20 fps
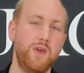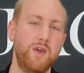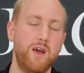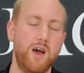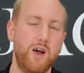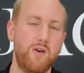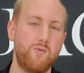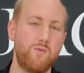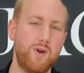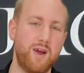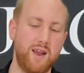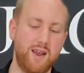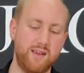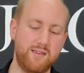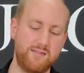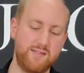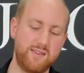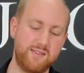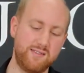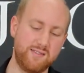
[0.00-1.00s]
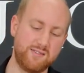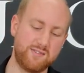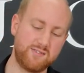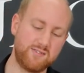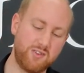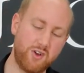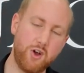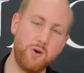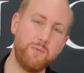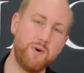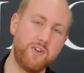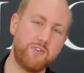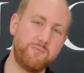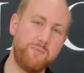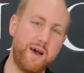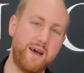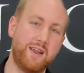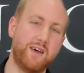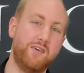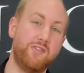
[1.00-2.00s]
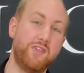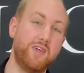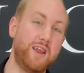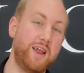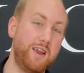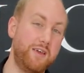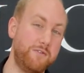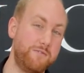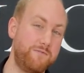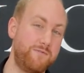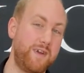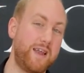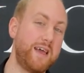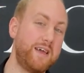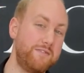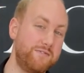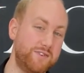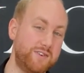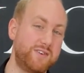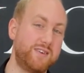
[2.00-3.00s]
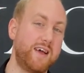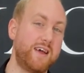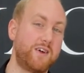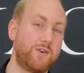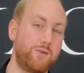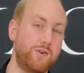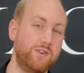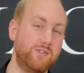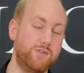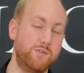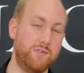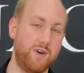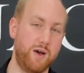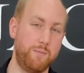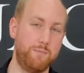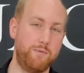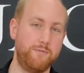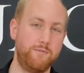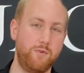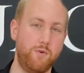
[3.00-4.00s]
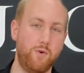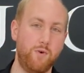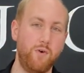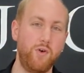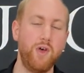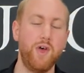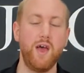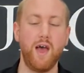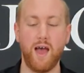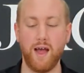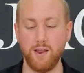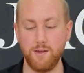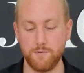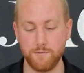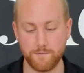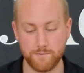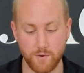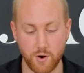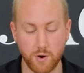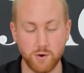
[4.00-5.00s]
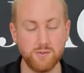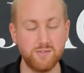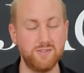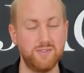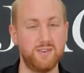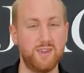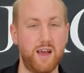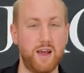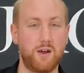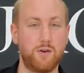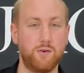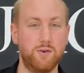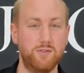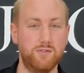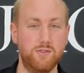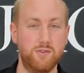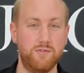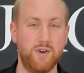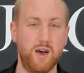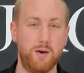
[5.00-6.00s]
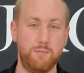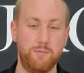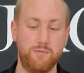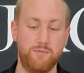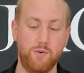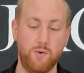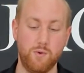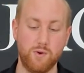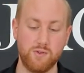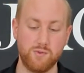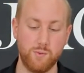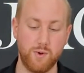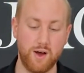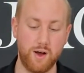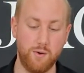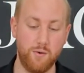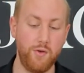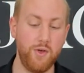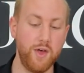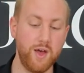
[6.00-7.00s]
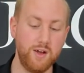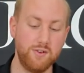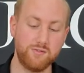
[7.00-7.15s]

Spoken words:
and realize this is so much better than any flavored daiquiris you've had before, any frozen daiquiris you've had before as well.